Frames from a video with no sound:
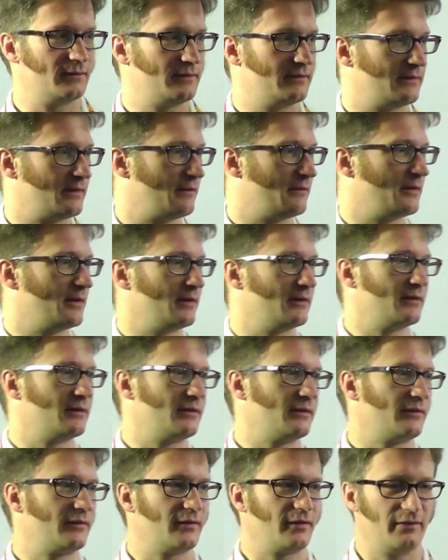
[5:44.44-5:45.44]
is that right?
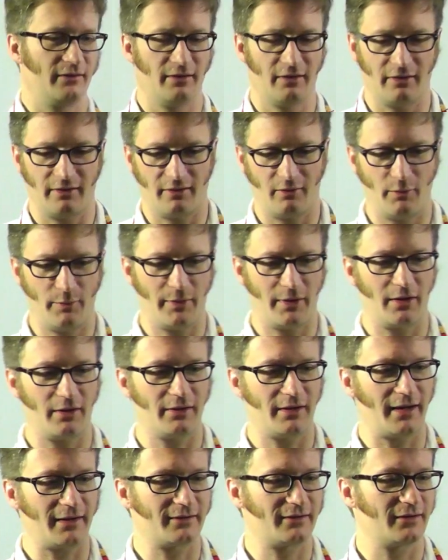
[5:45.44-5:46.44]
No, open
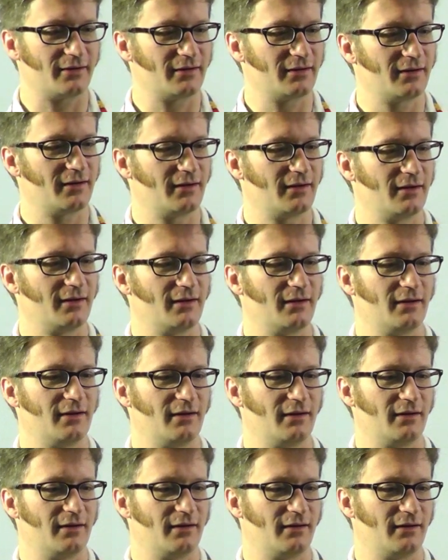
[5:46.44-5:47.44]
collector
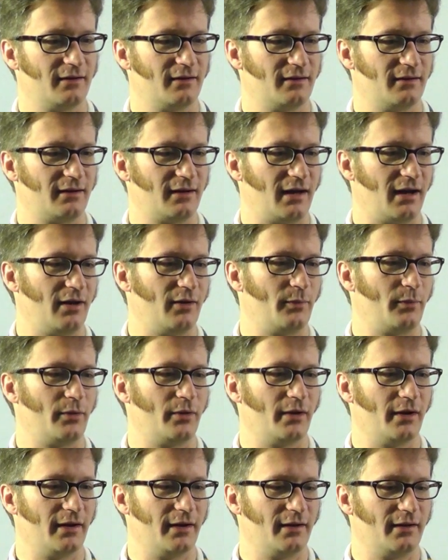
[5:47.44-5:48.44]

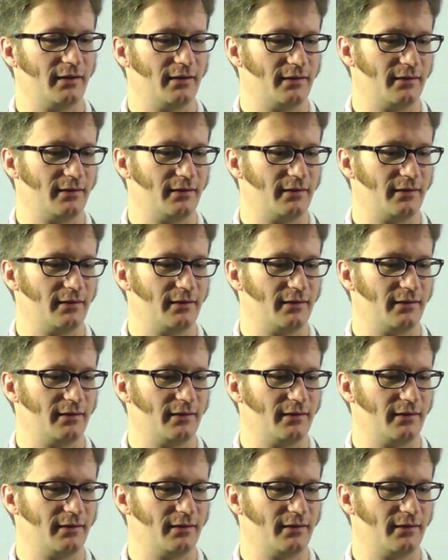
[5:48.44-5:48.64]
output.